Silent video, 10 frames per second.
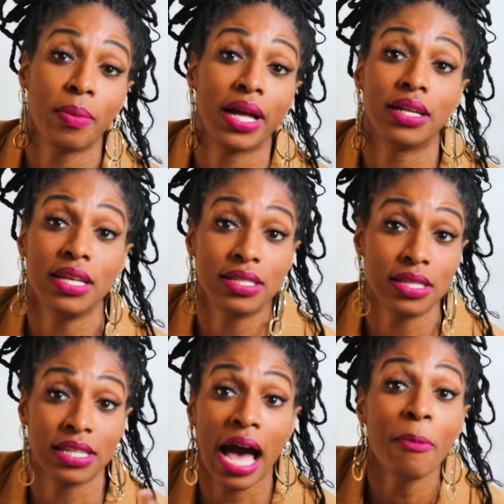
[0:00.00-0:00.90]
my
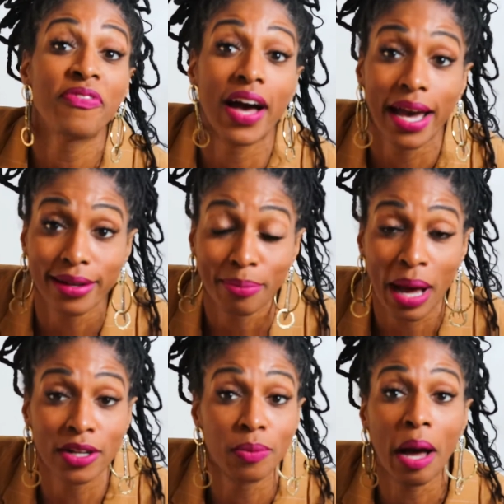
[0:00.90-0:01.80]
nieces, I'm fine.
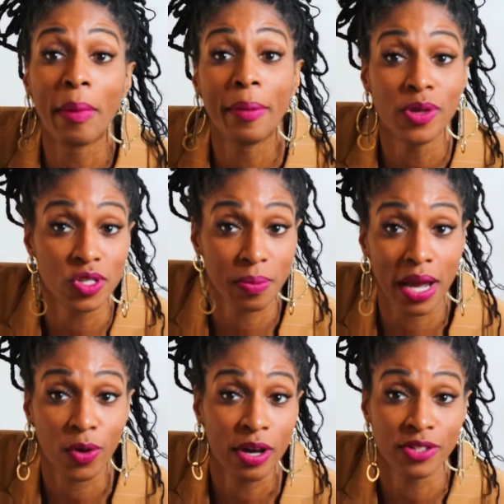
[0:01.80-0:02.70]
I know my mom used a
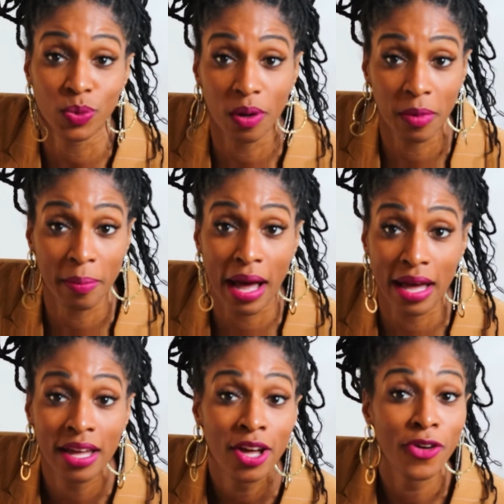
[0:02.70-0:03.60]
microwave to warm up my
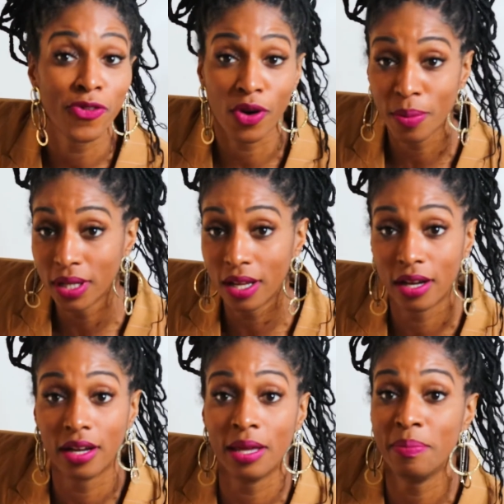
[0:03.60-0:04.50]

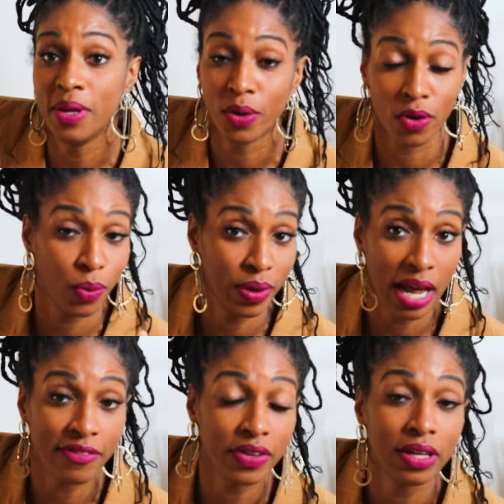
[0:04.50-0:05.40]
formula and milk or
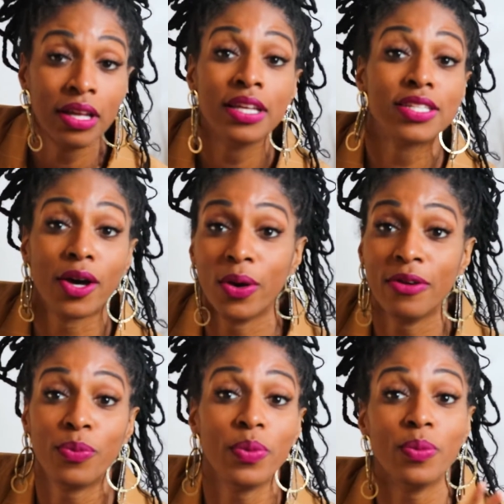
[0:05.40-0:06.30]
whatever.
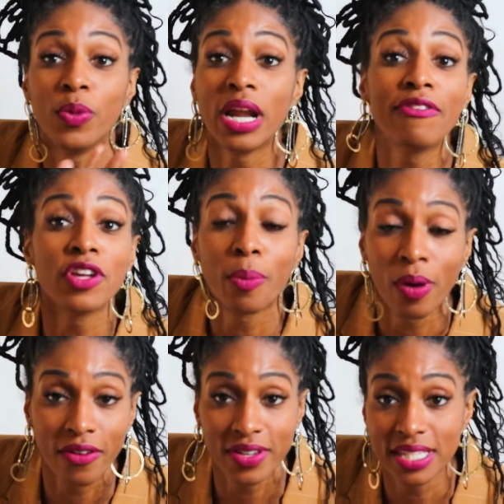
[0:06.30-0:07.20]
So whatever your
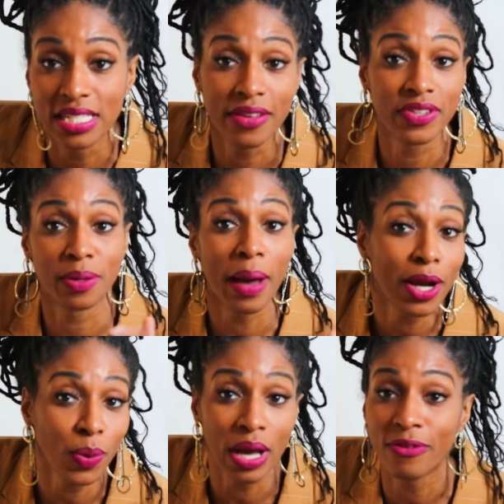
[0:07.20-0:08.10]
preference is, if it's a
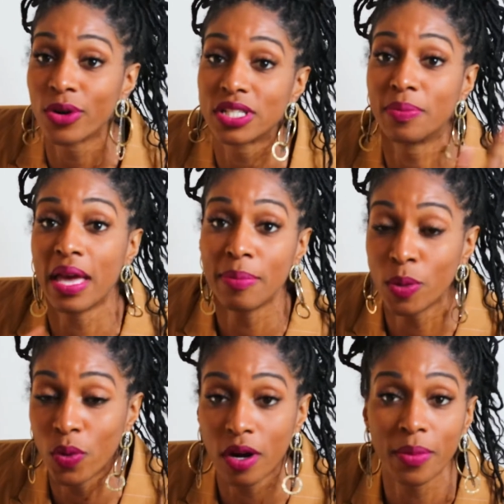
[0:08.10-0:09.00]
microwave or it's a baby
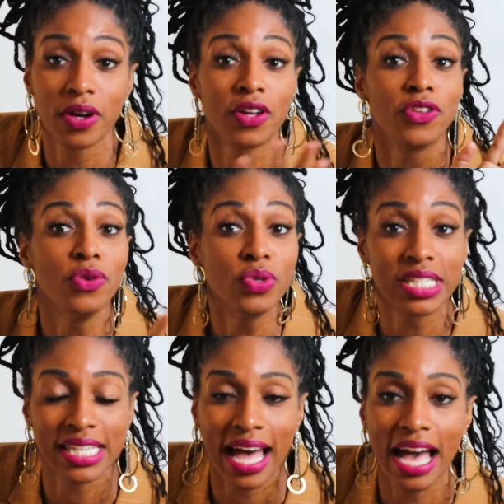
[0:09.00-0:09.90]
warmer, you
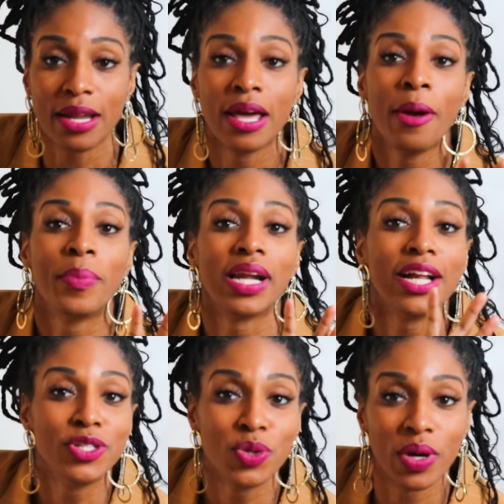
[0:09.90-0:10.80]
decide, but I
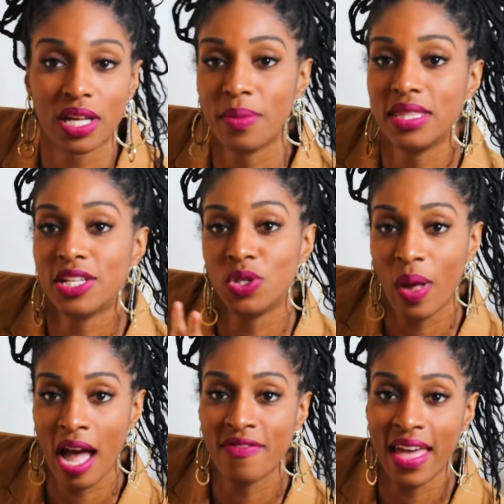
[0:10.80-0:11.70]
do recommend that you
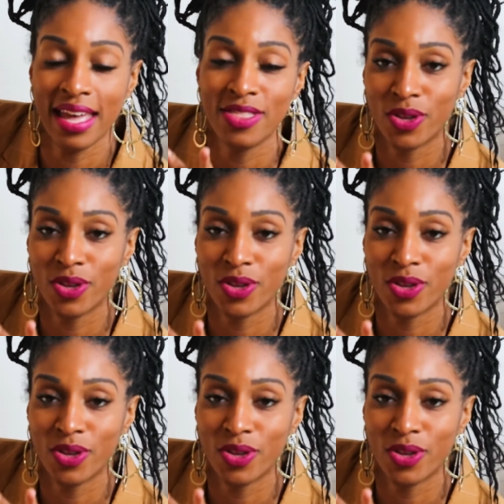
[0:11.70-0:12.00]
have that in